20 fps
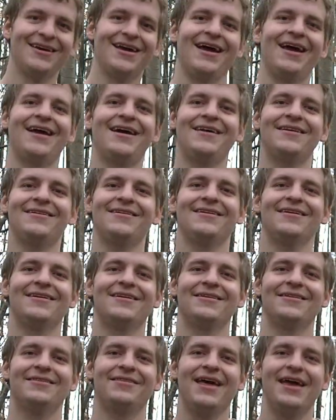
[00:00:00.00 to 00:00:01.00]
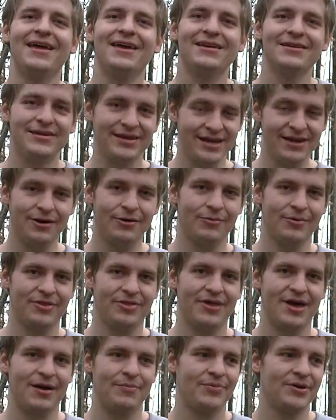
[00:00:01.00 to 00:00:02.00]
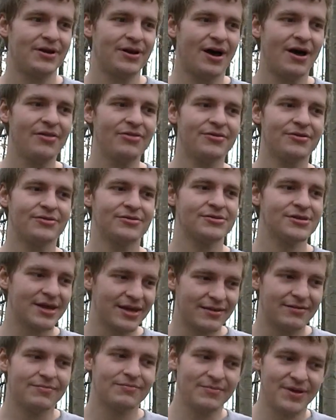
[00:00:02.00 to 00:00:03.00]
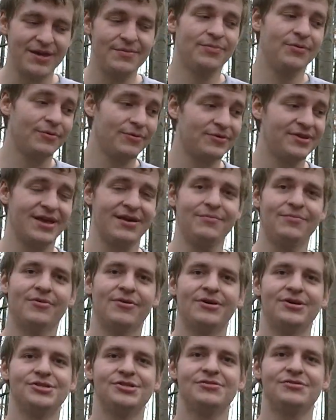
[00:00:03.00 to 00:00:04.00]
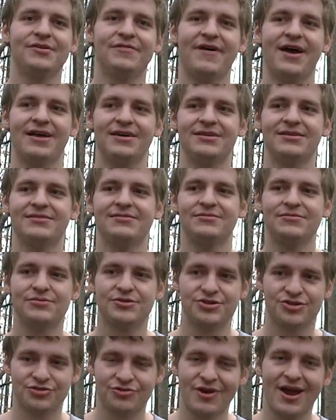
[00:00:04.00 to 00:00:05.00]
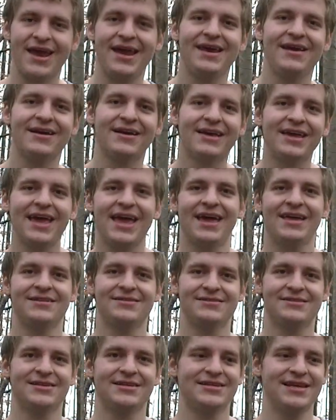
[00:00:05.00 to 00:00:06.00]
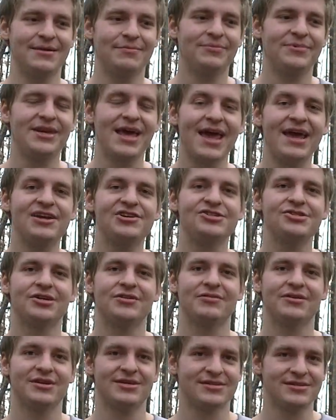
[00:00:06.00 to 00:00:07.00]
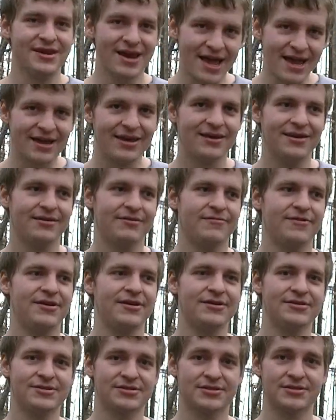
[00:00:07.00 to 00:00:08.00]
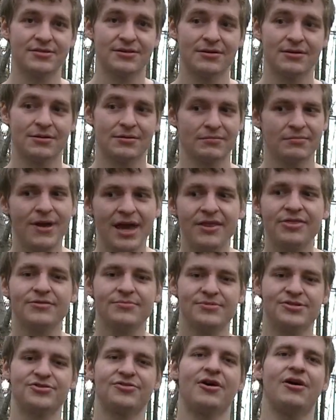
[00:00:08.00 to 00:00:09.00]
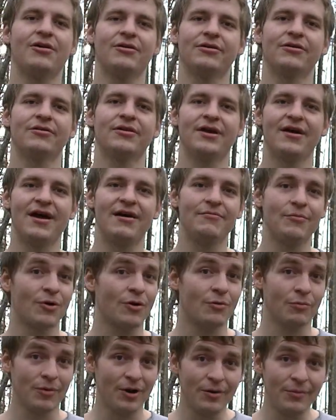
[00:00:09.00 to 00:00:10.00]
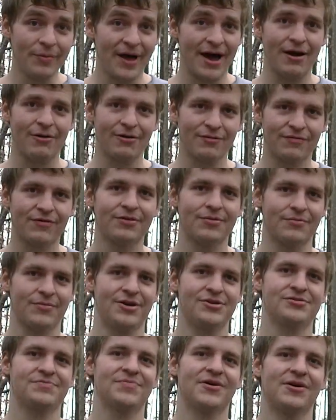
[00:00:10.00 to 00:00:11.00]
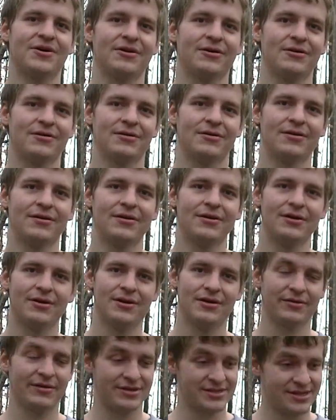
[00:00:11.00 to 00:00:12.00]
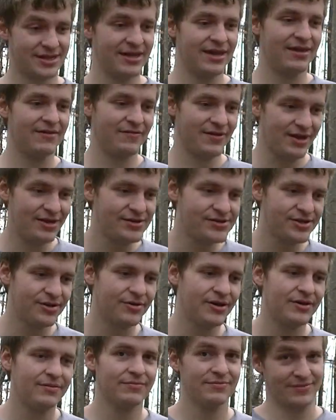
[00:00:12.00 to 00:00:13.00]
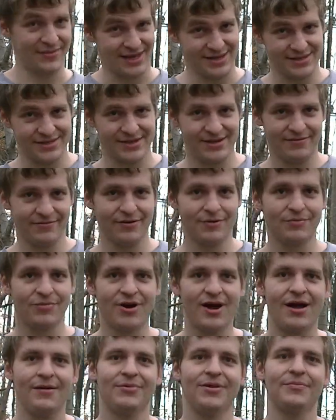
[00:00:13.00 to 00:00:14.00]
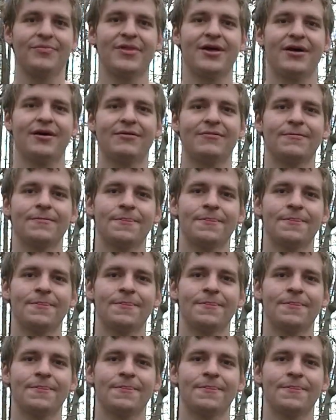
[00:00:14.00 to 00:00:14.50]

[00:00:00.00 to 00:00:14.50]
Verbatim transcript: and they can deal with that. But others, like people with temper issues, have had to strain against a temptation that is negative and it's made them stronger. They have more willpower for the most part. Unless they give into it, that's a different problem, though.